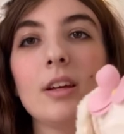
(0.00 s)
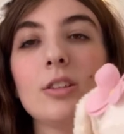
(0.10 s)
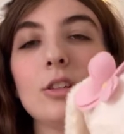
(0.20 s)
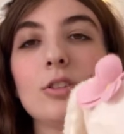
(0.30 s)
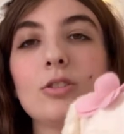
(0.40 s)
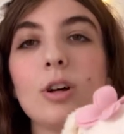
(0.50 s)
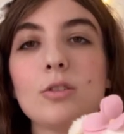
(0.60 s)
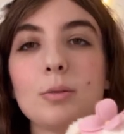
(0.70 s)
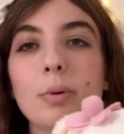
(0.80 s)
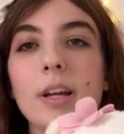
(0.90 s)
She's so
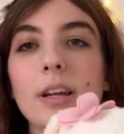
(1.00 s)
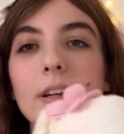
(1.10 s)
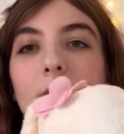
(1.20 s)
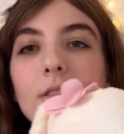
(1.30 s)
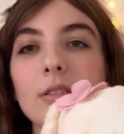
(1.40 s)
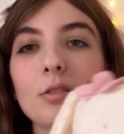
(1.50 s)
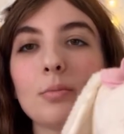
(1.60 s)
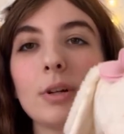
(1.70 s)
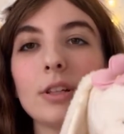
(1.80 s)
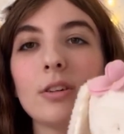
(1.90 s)
spring in her little
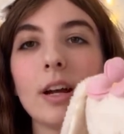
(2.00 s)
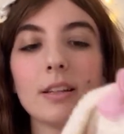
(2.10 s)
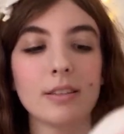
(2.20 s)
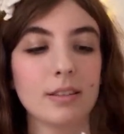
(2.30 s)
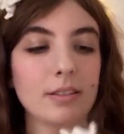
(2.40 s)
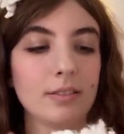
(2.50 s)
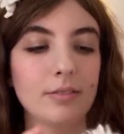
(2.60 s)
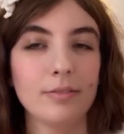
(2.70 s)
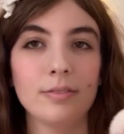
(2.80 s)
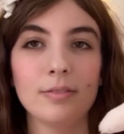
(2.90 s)
spring dress,
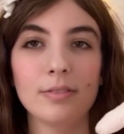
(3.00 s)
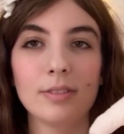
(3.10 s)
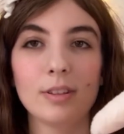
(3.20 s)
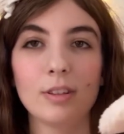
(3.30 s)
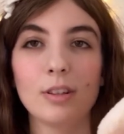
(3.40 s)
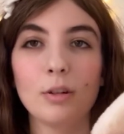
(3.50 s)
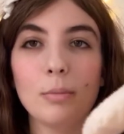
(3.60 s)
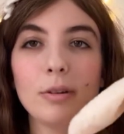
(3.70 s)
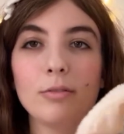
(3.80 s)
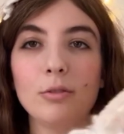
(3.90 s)
her
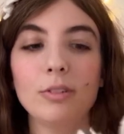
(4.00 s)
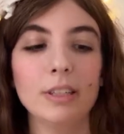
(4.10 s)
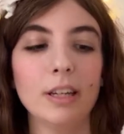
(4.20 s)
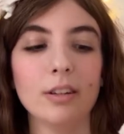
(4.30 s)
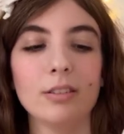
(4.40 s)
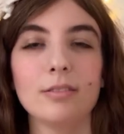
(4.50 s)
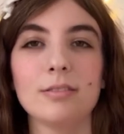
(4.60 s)
big floofy tail.